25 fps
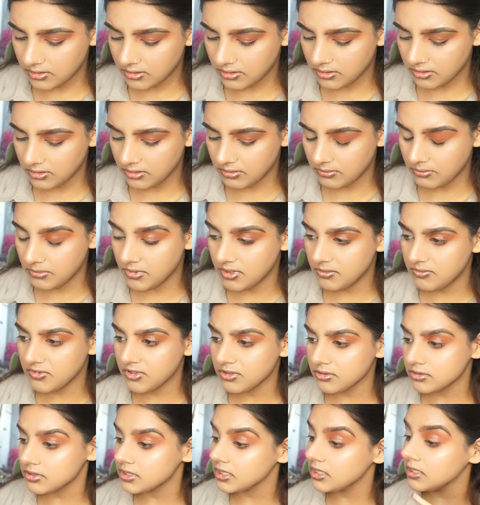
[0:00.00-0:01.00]
I've
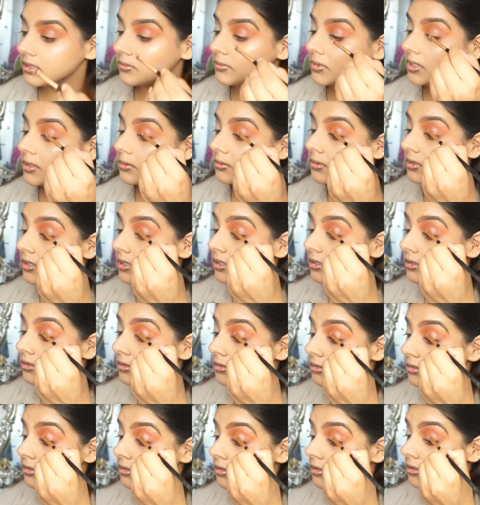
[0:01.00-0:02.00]
not seen them in a
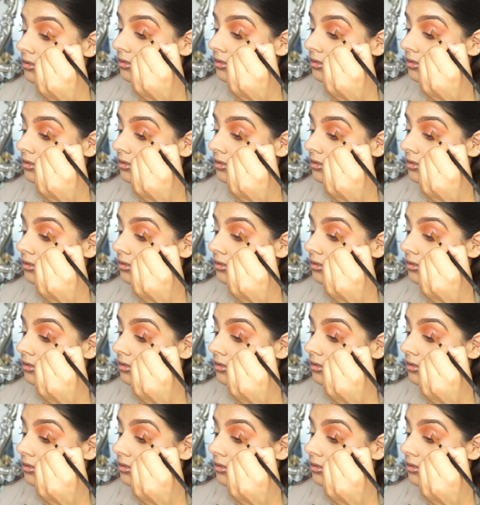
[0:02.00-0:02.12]
while.